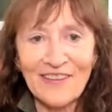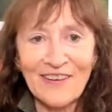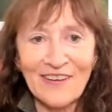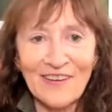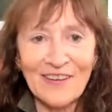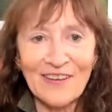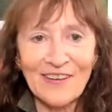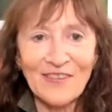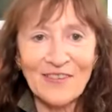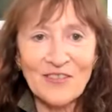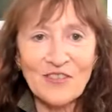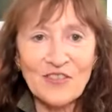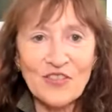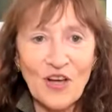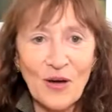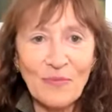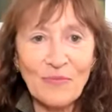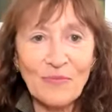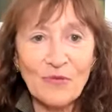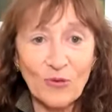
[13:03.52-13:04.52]
the the
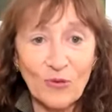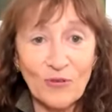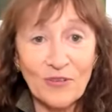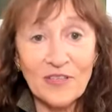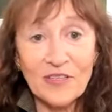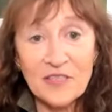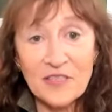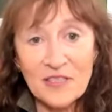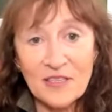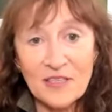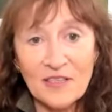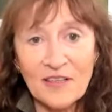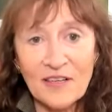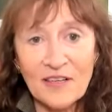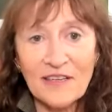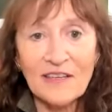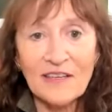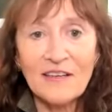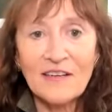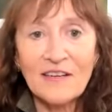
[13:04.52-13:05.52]
Sahm rule and is
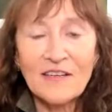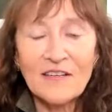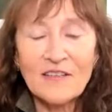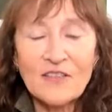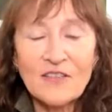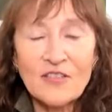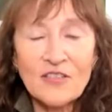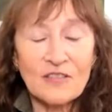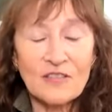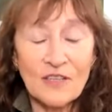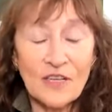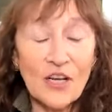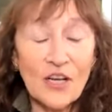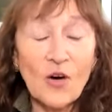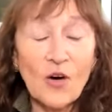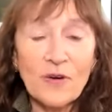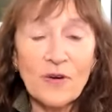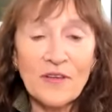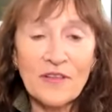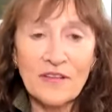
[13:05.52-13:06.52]
certainly
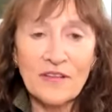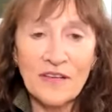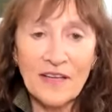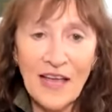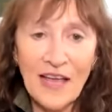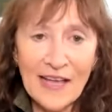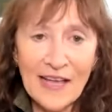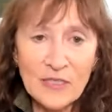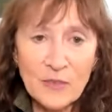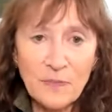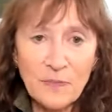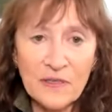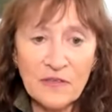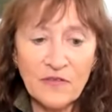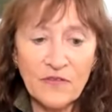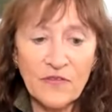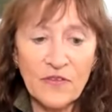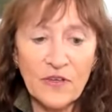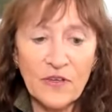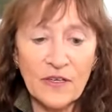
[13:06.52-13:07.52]
lower than it has
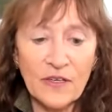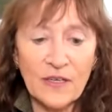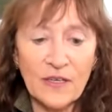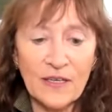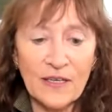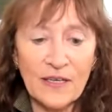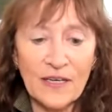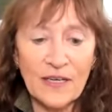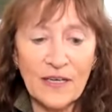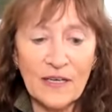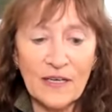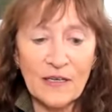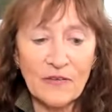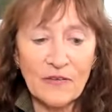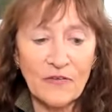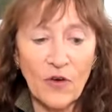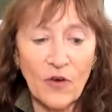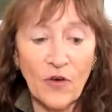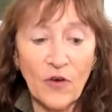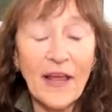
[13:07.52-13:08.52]
been for uh,
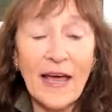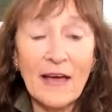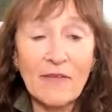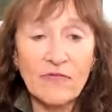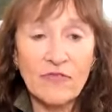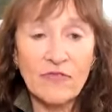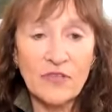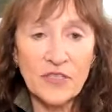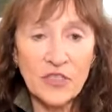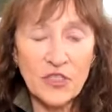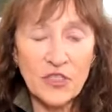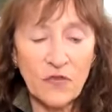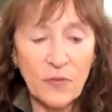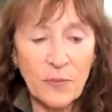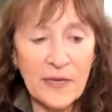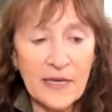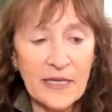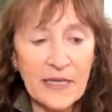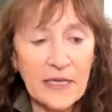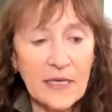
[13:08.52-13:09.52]
on average for
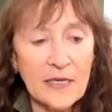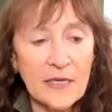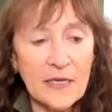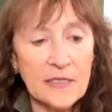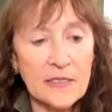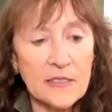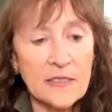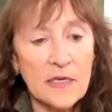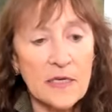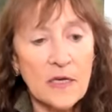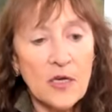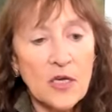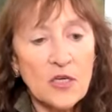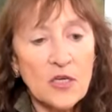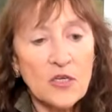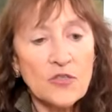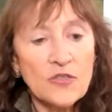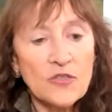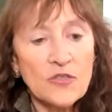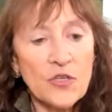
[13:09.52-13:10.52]
many years.
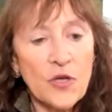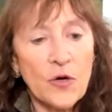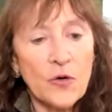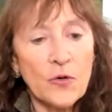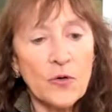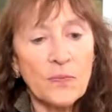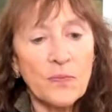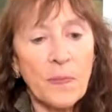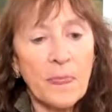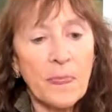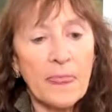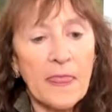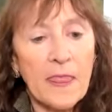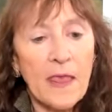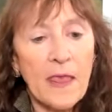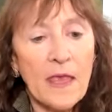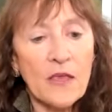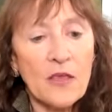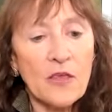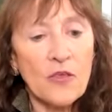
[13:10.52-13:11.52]
So
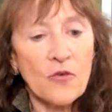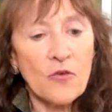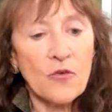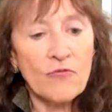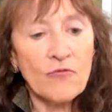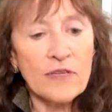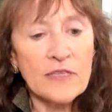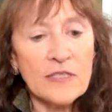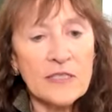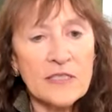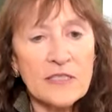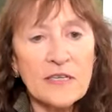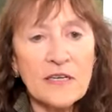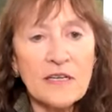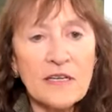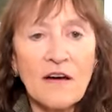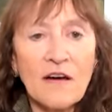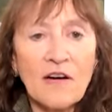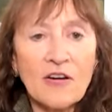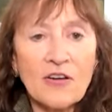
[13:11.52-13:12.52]
you
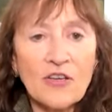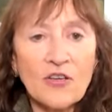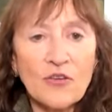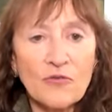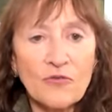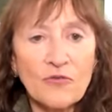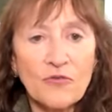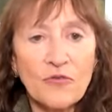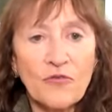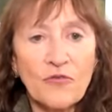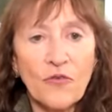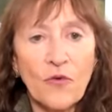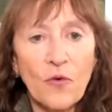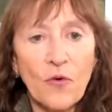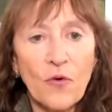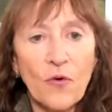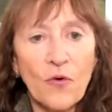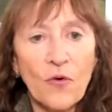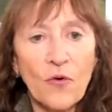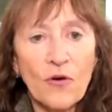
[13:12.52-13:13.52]
recently argued
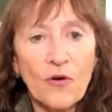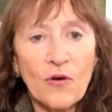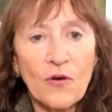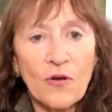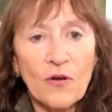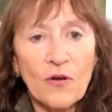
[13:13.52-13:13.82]
for